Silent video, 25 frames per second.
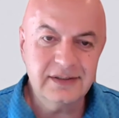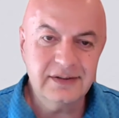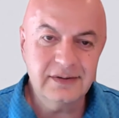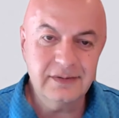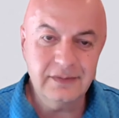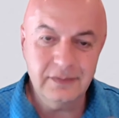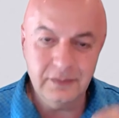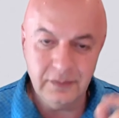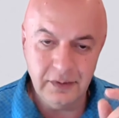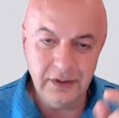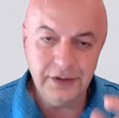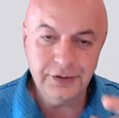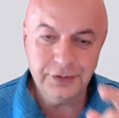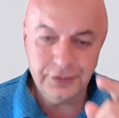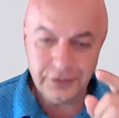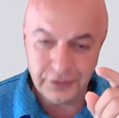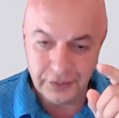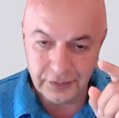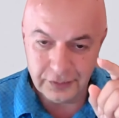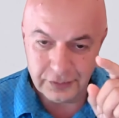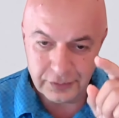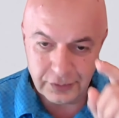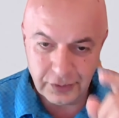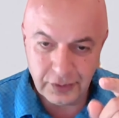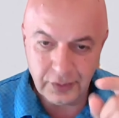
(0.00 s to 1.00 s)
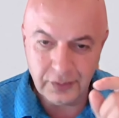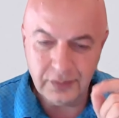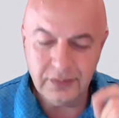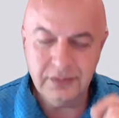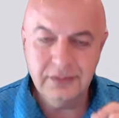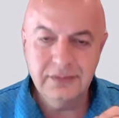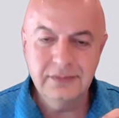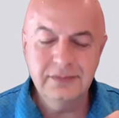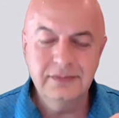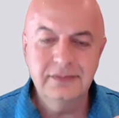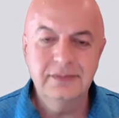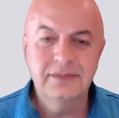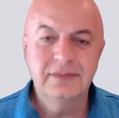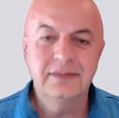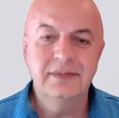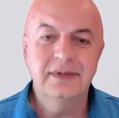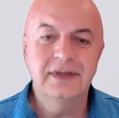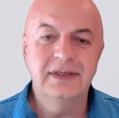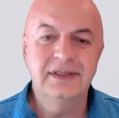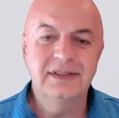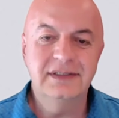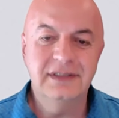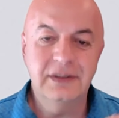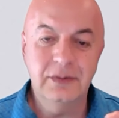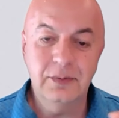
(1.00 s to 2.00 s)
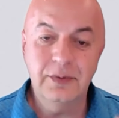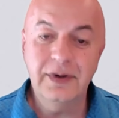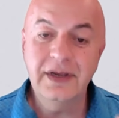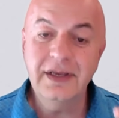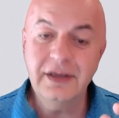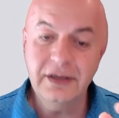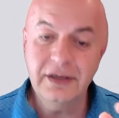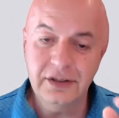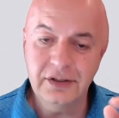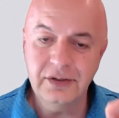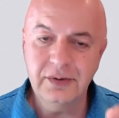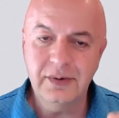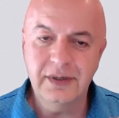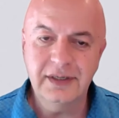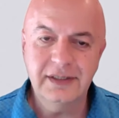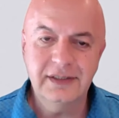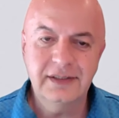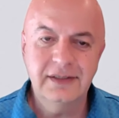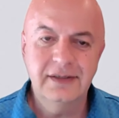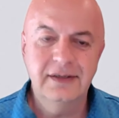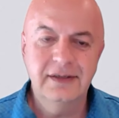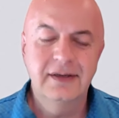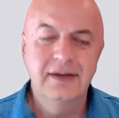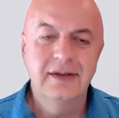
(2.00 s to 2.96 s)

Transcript: what you do, is the way you do it.